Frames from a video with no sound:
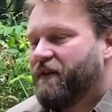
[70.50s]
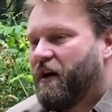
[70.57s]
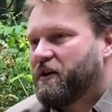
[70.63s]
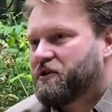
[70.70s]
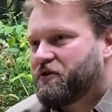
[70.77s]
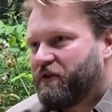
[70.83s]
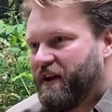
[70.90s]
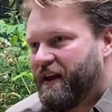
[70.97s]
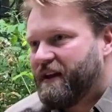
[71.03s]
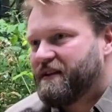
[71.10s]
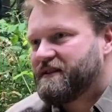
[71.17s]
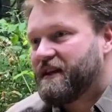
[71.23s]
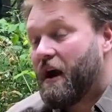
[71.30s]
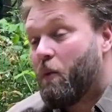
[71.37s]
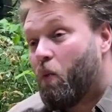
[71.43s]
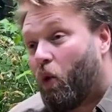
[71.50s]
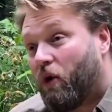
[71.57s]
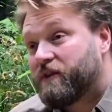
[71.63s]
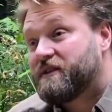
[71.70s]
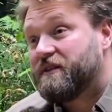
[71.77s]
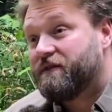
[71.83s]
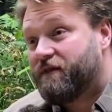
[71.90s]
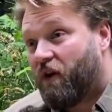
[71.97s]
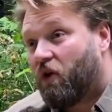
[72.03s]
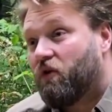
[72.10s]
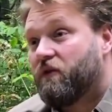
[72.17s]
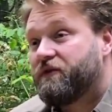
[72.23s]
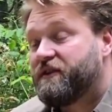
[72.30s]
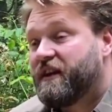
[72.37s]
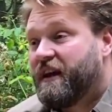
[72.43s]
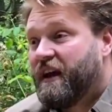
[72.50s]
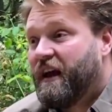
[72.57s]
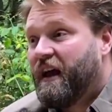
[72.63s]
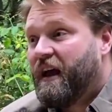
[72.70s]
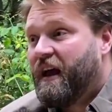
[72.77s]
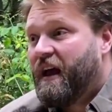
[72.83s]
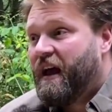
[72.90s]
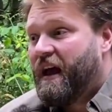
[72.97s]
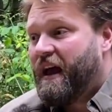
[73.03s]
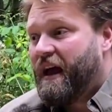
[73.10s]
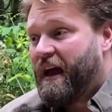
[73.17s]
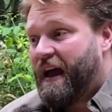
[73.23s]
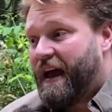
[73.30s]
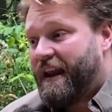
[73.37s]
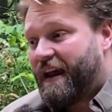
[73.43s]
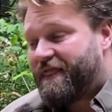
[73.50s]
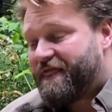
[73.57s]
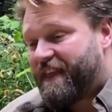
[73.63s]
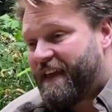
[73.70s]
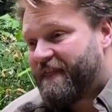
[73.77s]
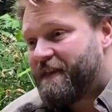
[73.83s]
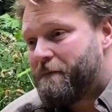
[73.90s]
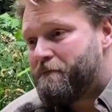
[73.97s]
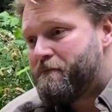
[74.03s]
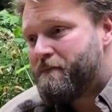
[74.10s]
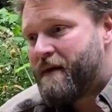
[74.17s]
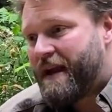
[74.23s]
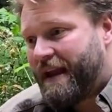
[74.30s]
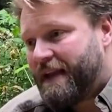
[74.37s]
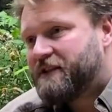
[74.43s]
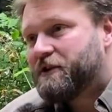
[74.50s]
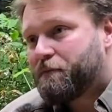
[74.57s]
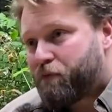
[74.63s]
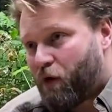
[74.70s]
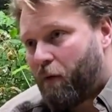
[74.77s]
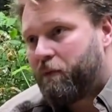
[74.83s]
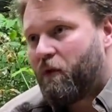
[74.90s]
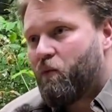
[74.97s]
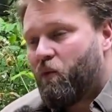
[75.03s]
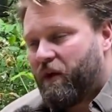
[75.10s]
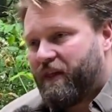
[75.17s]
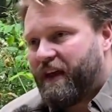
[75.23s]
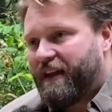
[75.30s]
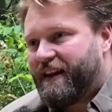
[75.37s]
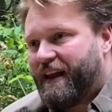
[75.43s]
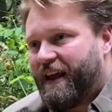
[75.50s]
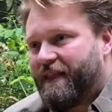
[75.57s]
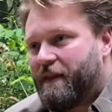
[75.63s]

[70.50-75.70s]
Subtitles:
archery is and what's involved. And I think the major problem with it, and